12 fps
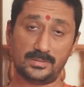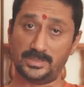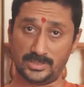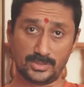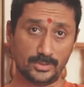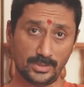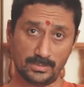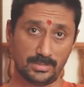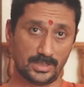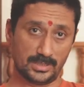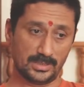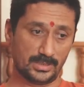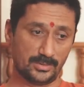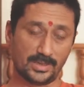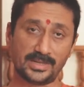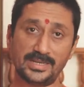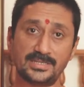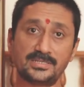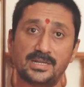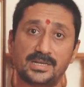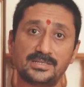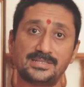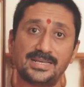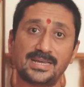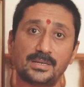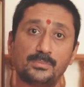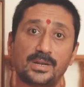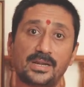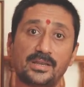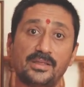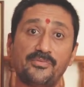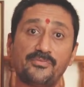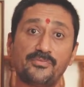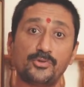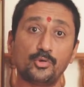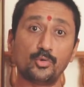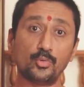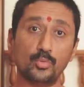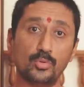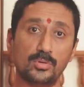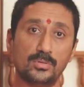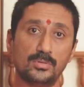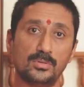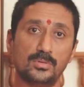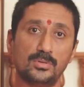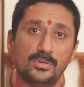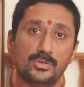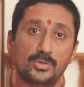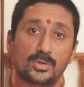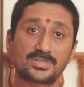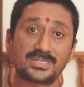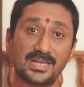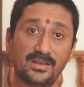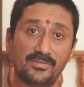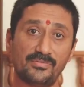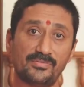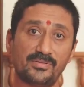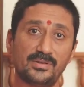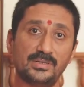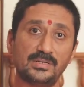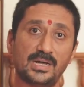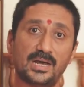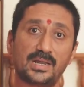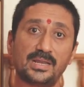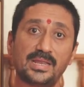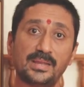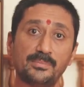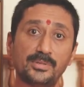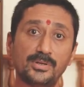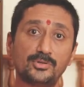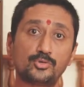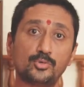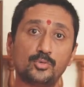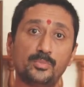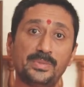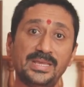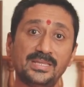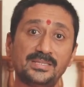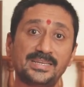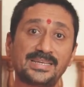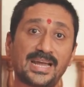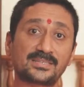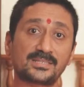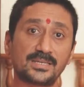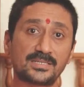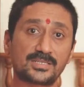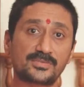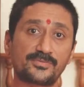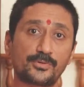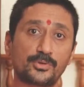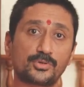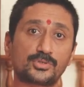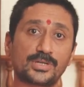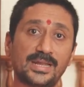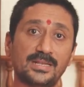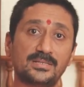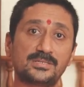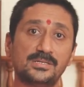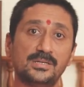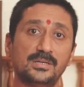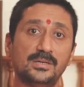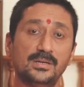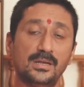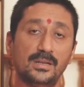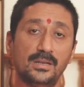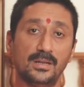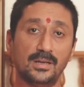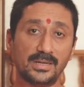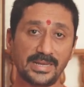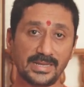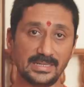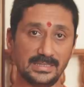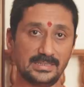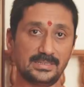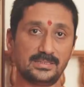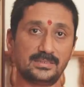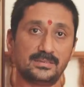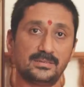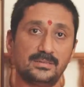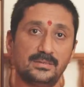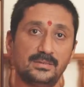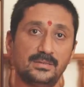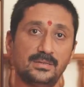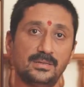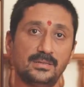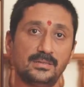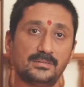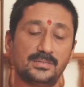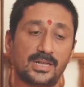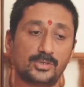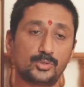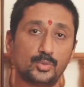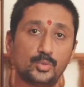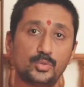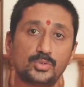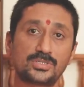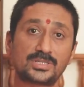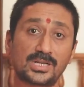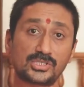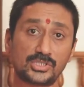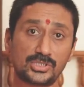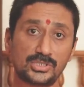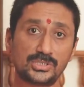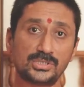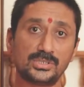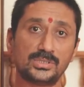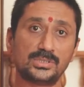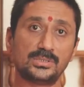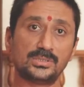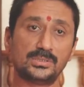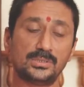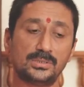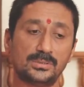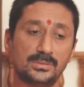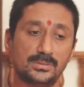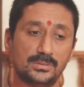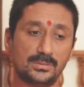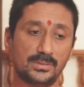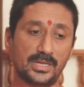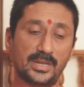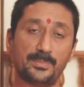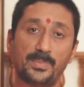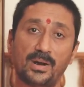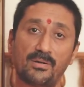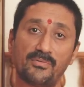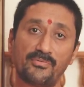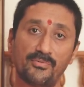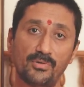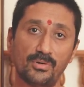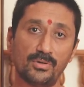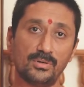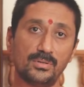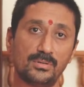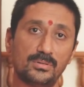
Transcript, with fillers: it's good, but you know, at least that is there. But if you yourself are able to be the catalyst for your child's learning, that to such a powerful,